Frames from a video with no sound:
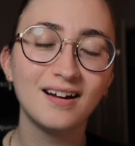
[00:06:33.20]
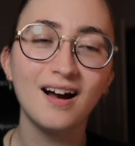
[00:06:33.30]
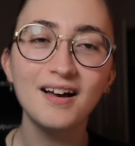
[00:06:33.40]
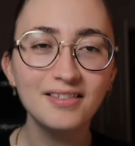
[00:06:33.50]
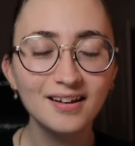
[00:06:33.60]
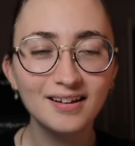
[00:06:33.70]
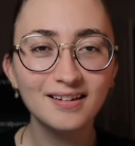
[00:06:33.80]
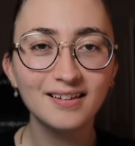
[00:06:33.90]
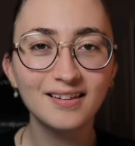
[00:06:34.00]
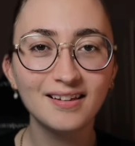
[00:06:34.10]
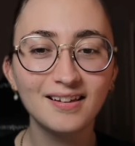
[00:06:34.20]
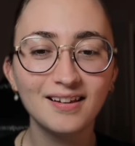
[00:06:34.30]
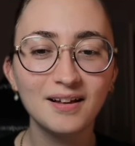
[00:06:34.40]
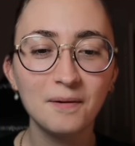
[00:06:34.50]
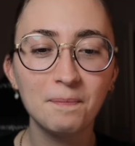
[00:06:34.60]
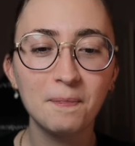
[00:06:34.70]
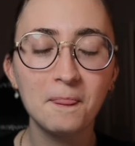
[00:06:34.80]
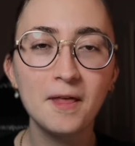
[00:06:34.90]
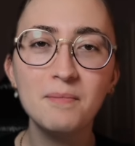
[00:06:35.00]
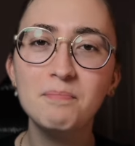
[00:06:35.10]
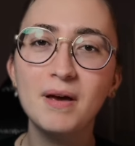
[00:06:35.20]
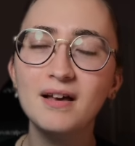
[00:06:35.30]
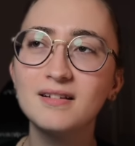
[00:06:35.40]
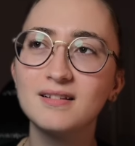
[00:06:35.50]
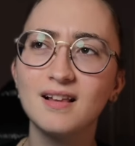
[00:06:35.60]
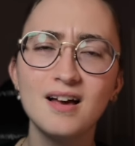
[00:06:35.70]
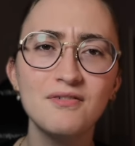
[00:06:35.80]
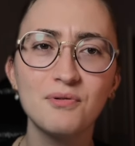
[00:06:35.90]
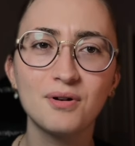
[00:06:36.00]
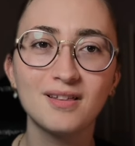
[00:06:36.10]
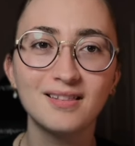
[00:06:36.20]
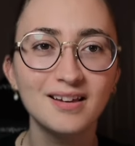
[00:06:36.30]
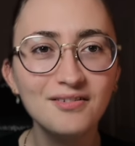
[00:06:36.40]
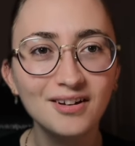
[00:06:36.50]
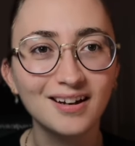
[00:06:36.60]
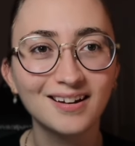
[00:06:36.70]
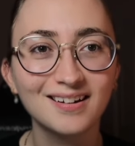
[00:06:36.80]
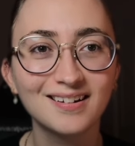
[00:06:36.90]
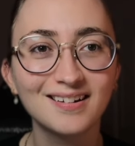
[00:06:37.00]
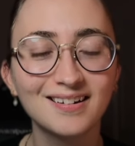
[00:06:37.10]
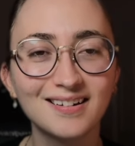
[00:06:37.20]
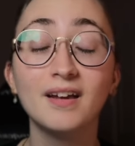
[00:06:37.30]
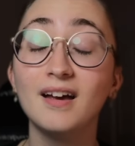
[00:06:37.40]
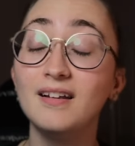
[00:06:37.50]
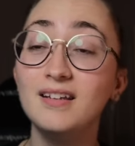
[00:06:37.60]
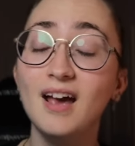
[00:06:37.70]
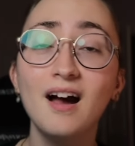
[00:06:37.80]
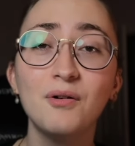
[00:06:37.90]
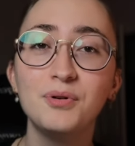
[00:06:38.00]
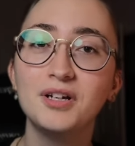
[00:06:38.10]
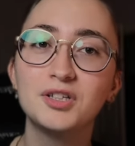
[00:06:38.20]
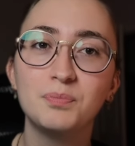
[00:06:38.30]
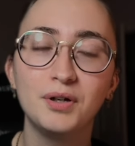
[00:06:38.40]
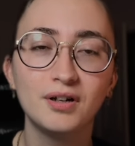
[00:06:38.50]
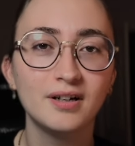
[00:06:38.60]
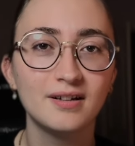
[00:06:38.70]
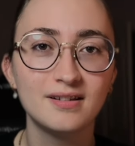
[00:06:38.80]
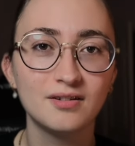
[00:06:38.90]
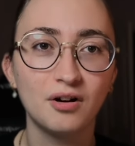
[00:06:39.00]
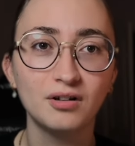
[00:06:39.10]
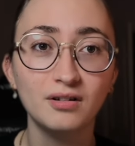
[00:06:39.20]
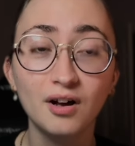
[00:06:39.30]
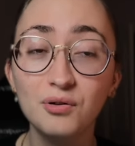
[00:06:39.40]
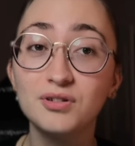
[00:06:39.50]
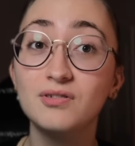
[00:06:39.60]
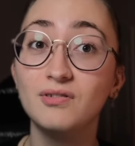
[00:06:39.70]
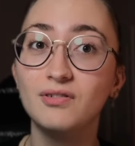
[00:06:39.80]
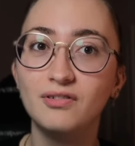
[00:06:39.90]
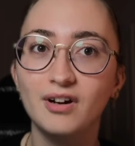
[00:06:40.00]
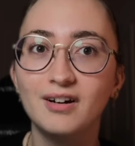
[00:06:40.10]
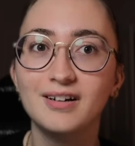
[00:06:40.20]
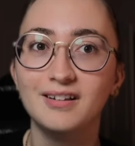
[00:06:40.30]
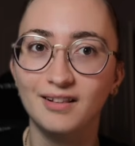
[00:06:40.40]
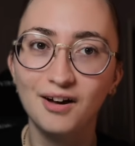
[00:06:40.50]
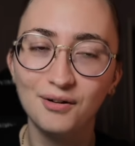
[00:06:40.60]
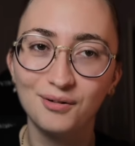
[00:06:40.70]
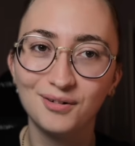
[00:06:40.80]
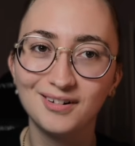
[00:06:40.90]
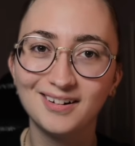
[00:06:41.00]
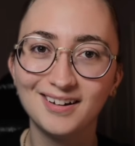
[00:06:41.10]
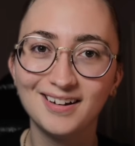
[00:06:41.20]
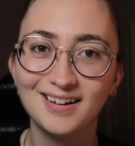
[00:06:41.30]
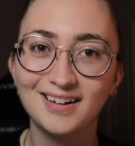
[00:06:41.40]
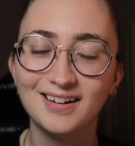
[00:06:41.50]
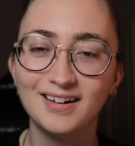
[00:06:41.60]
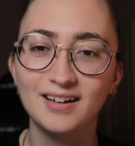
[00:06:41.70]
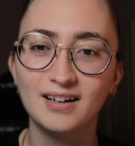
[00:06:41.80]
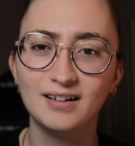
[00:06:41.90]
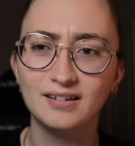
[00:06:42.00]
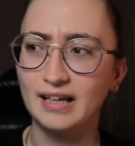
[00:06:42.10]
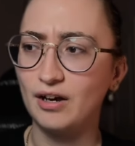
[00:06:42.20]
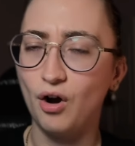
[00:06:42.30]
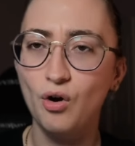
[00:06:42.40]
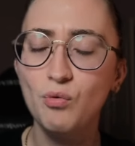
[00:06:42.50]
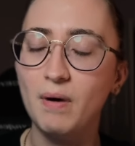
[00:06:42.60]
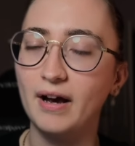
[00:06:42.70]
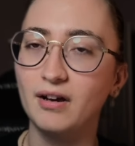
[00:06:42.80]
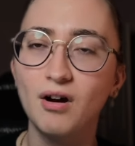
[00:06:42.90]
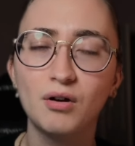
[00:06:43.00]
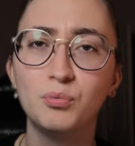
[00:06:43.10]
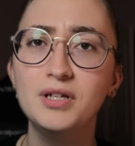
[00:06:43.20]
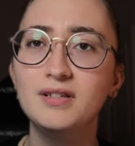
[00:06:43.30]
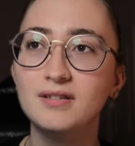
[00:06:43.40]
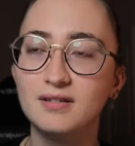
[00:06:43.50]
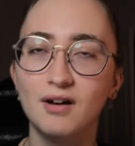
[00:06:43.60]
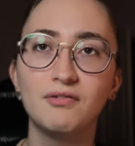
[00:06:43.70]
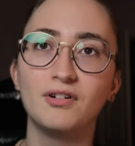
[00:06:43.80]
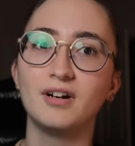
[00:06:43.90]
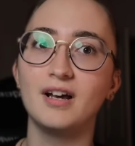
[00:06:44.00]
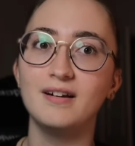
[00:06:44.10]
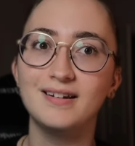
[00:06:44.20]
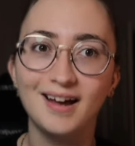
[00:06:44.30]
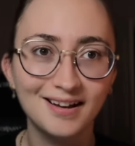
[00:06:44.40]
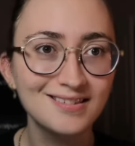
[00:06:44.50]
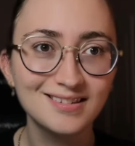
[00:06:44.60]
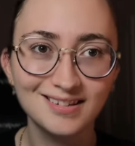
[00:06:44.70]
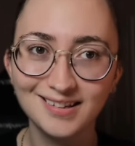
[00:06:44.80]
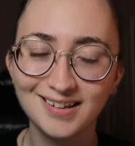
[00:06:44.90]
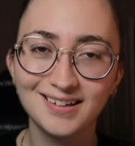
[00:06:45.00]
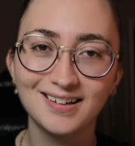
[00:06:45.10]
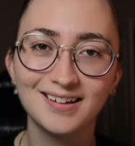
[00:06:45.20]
I think it makes life worth living. And yeah, we experience our lows very low. Like, oh my God, we suffer intensely.